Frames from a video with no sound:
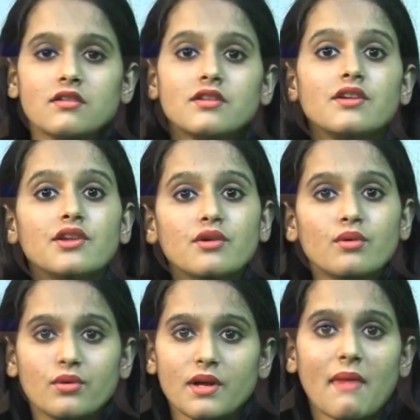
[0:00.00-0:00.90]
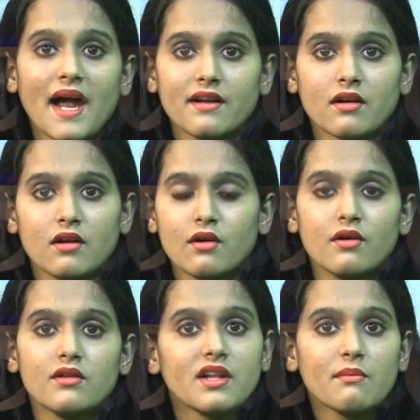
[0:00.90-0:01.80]
the new remainder,
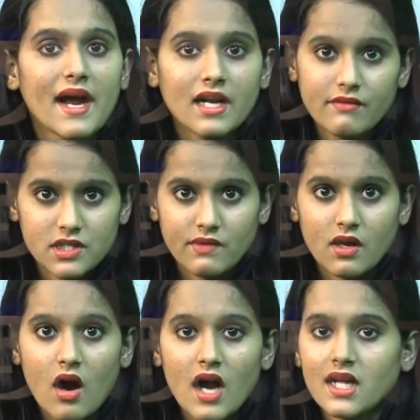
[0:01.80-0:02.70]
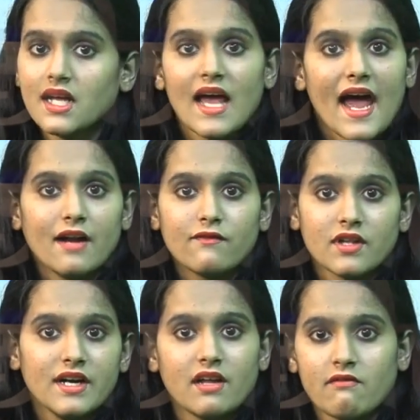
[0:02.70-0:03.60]
the remainder which we got, and for
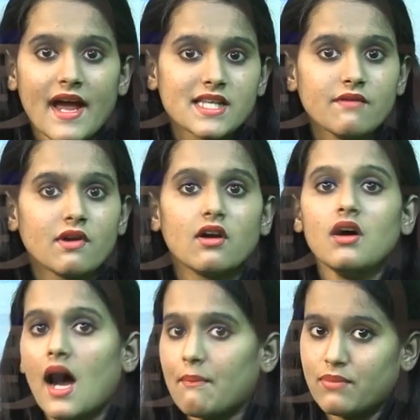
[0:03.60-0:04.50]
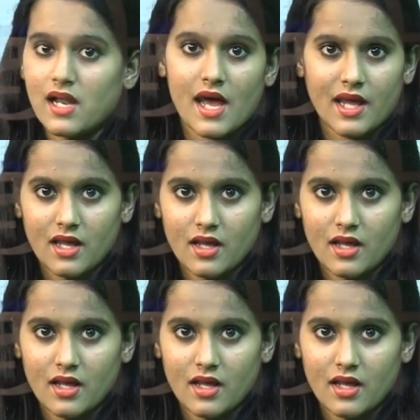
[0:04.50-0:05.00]
the divisor we are going to apply.